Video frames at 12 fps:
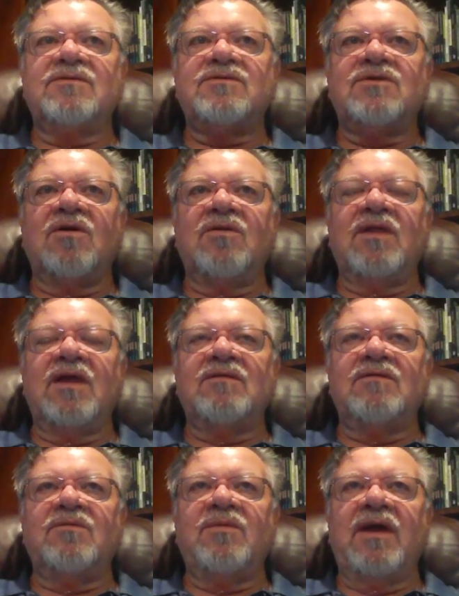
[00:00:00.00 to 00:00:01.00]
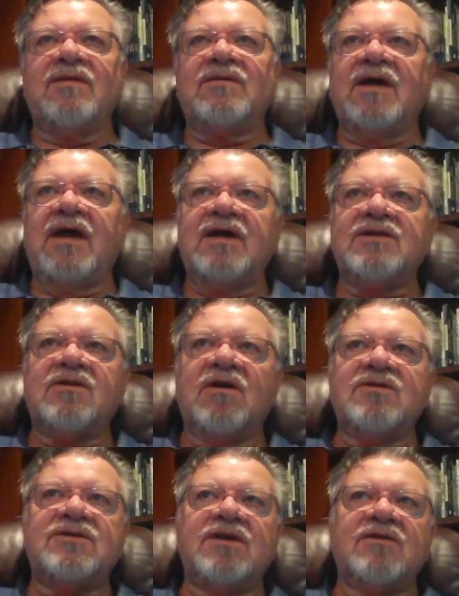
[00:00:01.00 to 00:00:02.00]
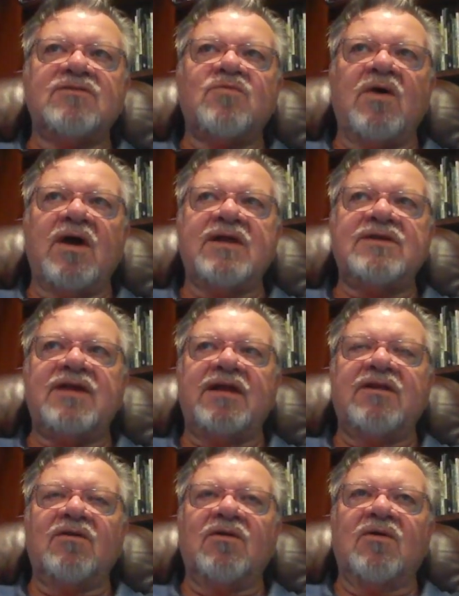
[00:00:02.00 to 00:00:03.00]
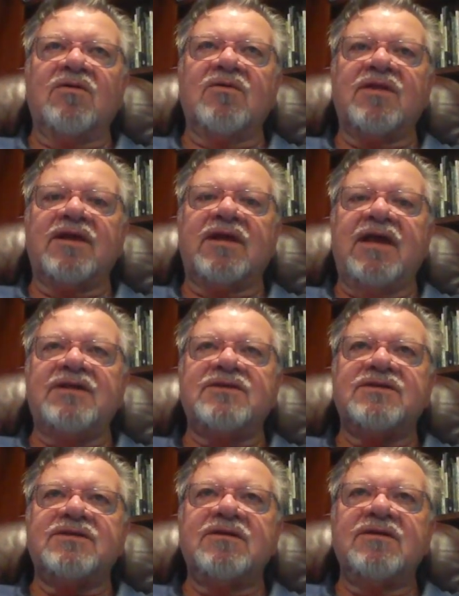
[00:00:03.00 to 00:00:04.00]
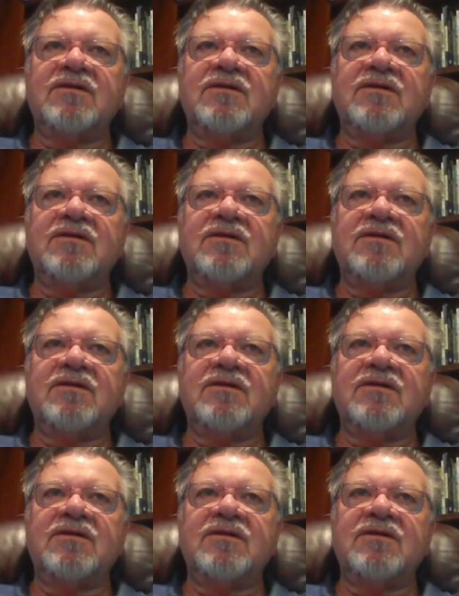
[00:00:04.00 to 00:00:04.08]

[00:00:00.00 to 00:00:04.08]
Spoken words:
So that we have to ask ourselves, why is that no longer the case?